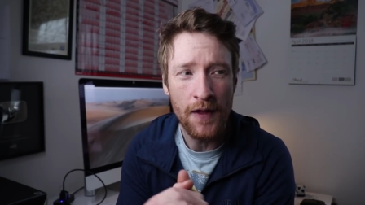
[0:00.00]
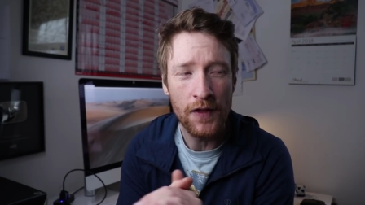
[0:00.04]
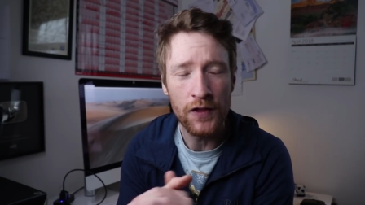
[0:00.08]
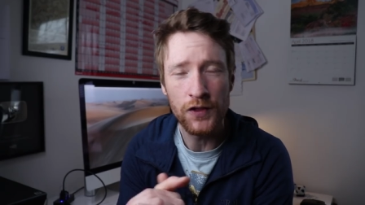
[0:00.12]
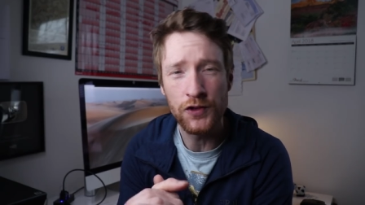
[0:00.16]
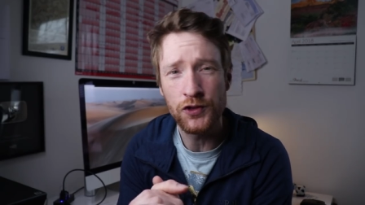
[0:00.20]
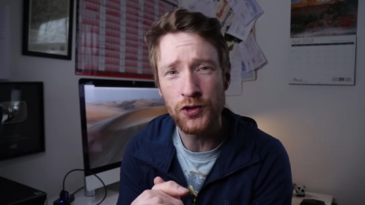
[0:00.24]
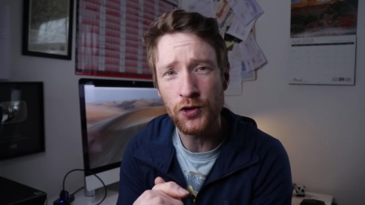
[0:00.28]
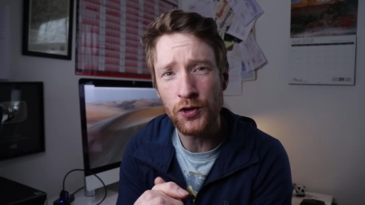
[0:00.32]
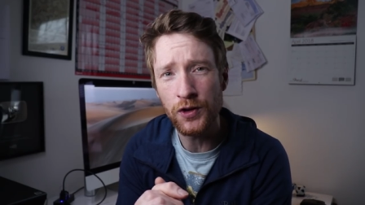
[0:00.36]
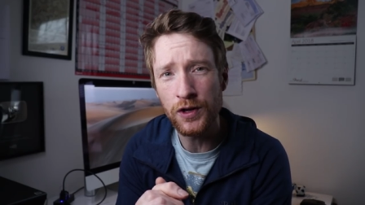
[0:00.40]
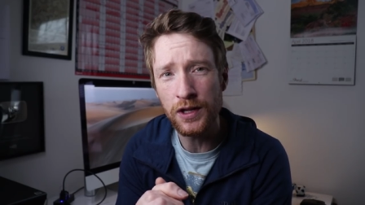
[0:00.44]
The
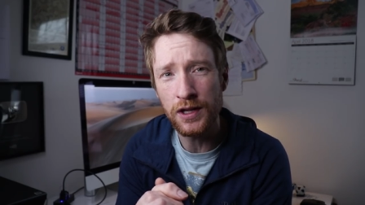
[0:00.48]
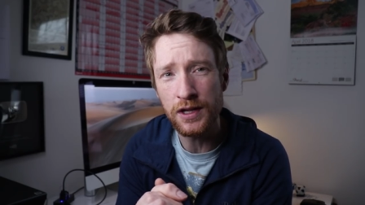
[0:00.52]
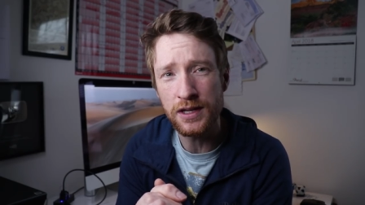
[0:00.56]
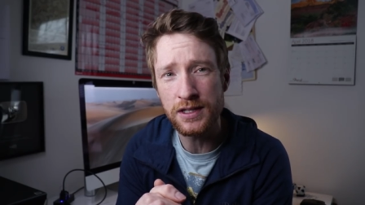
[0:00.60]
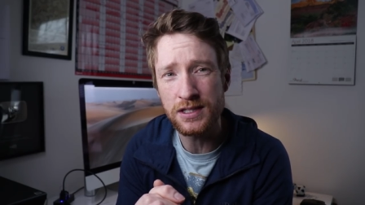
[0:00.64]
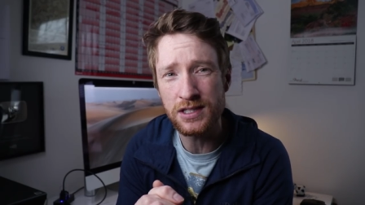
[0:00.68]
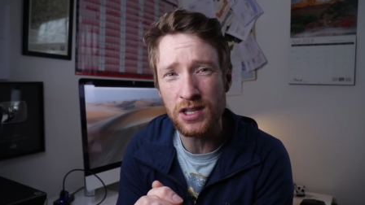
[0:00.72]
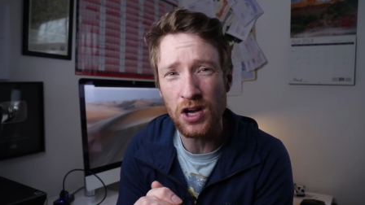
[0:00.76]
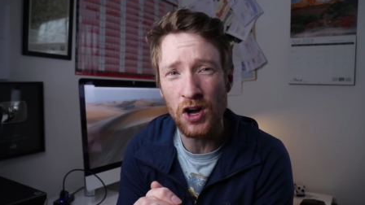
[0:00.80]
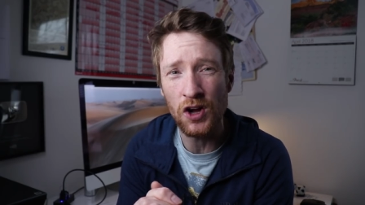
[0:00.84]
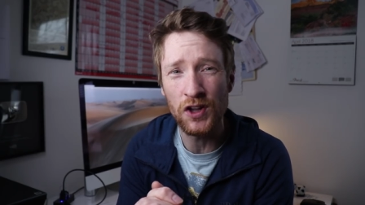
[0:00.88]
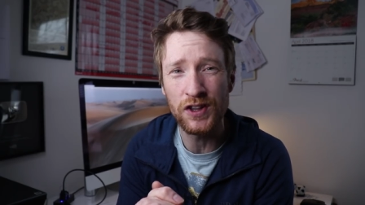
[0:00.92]

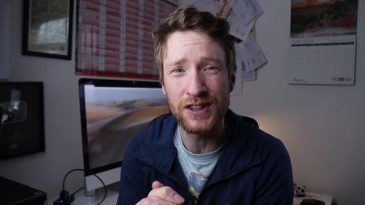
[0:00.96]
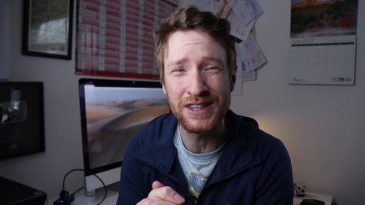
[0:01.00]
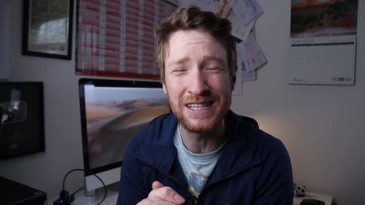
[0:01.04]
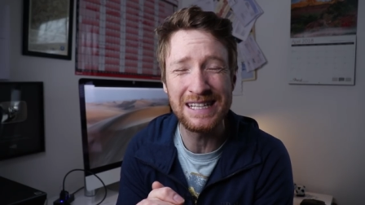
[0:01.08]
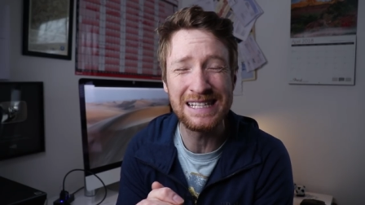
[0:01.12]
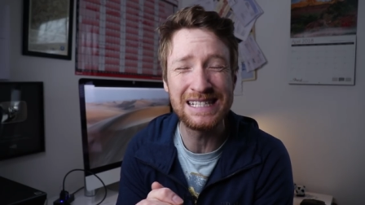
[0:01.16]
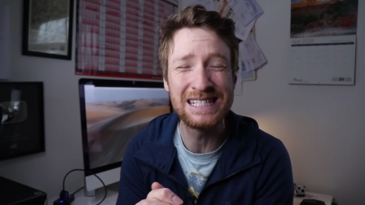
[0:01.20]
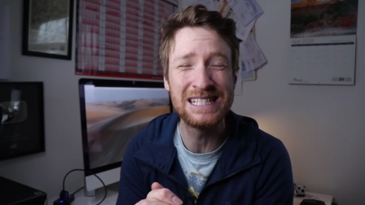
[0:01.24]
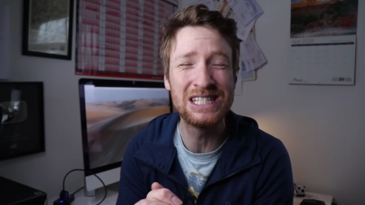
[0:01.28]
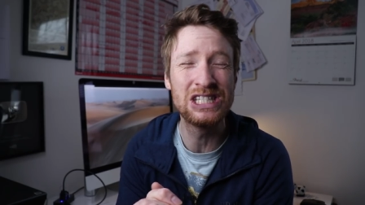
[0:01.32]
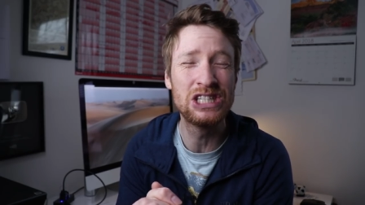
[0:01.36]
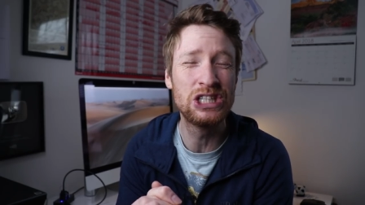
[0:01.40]
toilets are
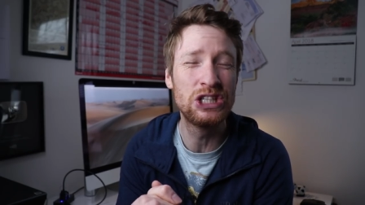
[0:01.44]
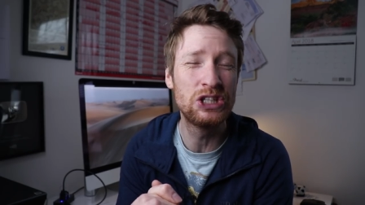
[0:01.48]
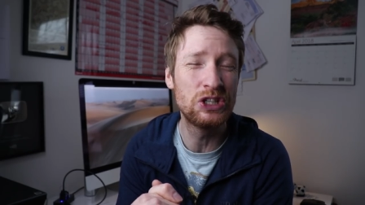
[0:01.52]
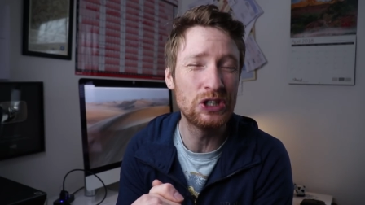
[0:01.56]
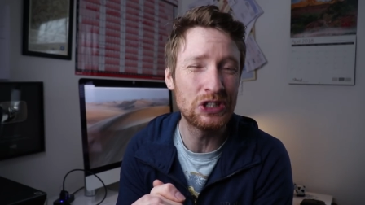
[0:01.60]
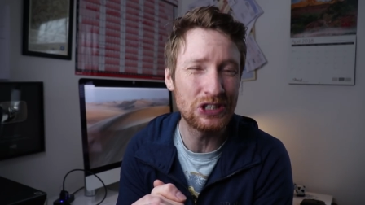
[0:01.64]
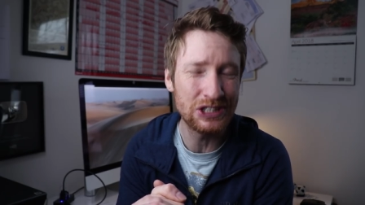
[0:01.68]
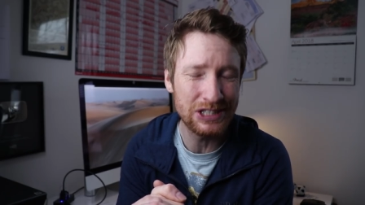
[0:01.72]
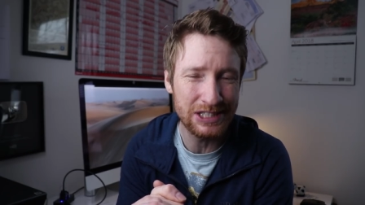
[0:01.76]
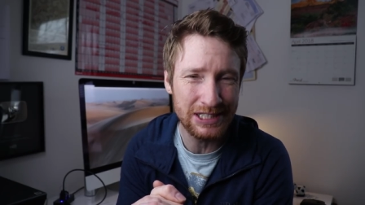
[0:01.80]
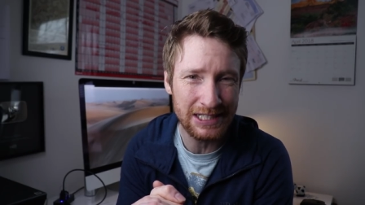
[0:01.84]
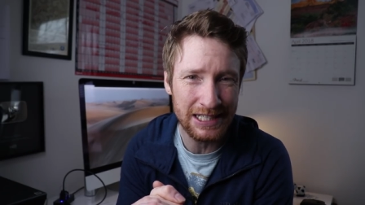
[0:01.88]

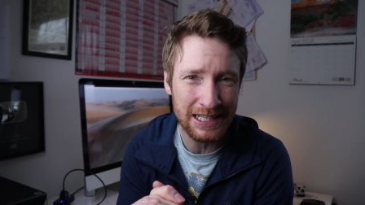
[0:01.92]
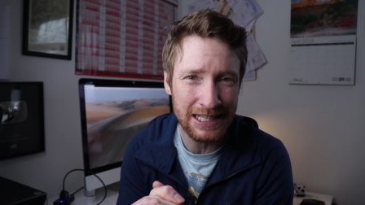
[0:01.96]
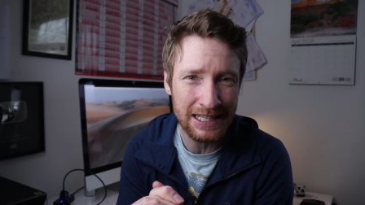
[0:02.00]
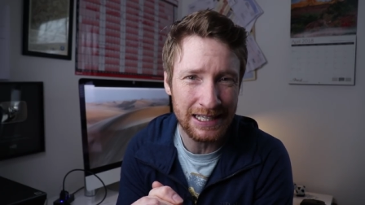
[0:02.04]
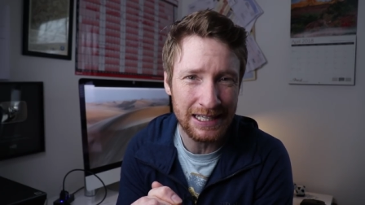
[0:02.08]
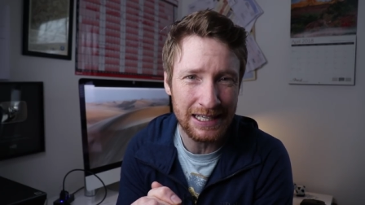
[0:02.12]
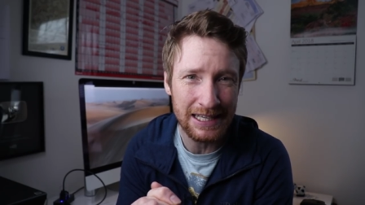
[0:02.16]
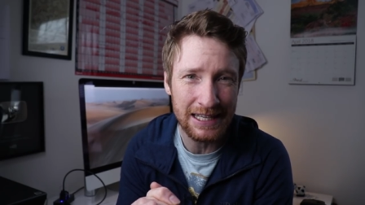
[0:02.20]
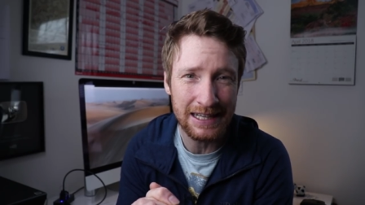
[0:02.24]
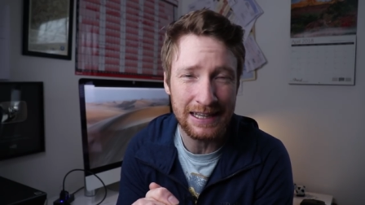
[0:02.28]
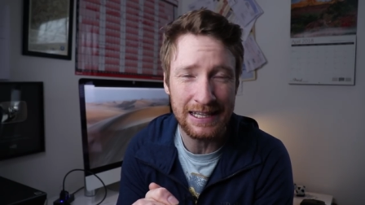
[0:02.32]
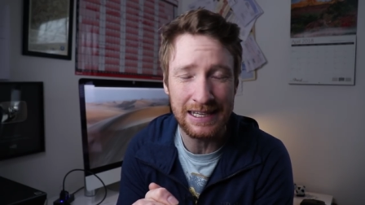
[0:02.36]

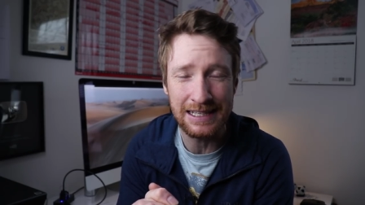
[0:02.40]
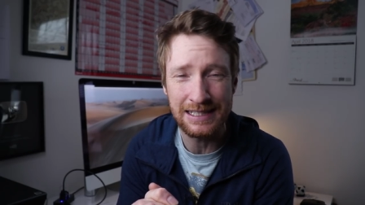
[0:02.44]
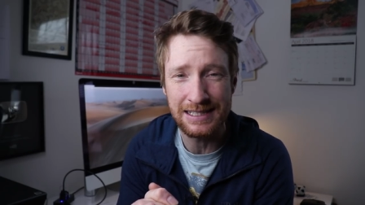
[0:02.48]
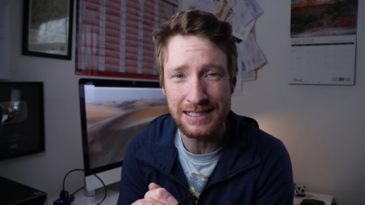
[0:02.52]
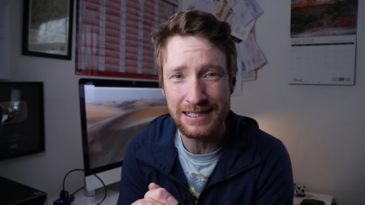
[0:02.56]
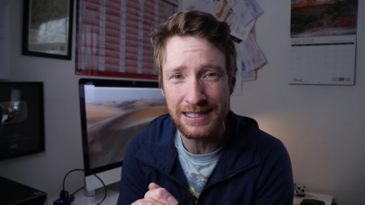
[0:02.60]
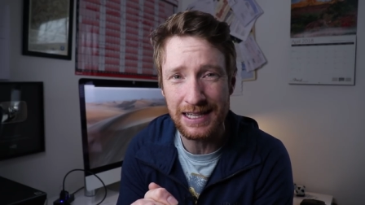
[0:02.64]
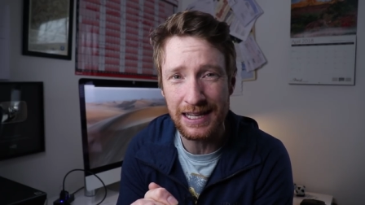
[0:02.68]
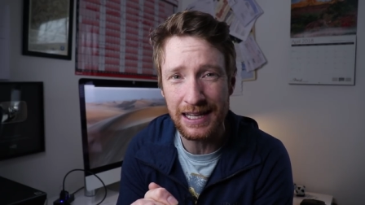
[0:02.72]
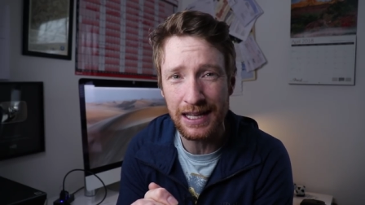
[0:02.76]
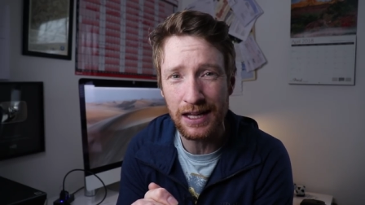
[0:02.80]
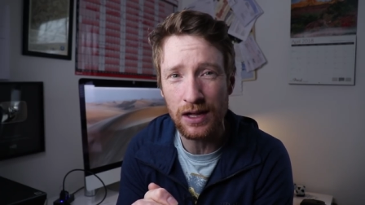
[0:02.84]
disgusting and they
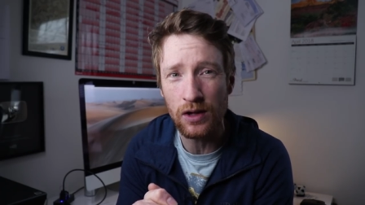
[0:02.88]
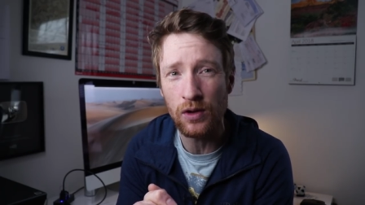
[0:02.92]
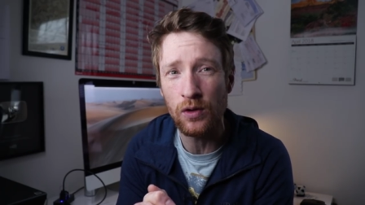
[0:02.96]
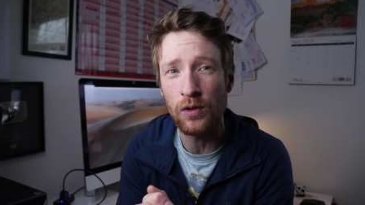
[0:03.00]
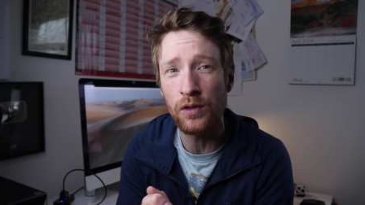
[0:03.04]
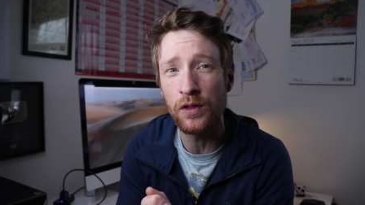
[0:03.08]
stink,